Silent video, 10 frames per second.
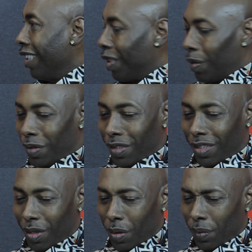to come to the
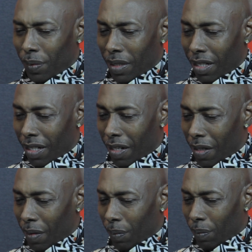show.
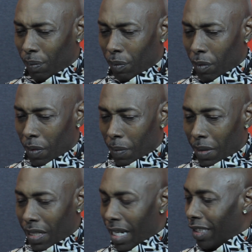My
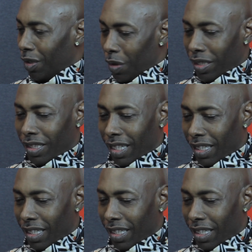last question,